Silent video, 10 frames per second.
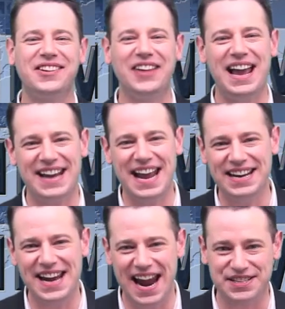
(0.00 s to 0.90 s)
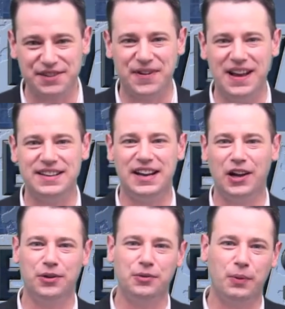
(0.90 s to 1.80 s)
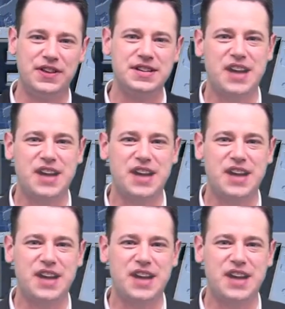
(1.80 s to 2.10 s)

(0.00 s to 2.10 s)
Clan 88 defended Hilton with his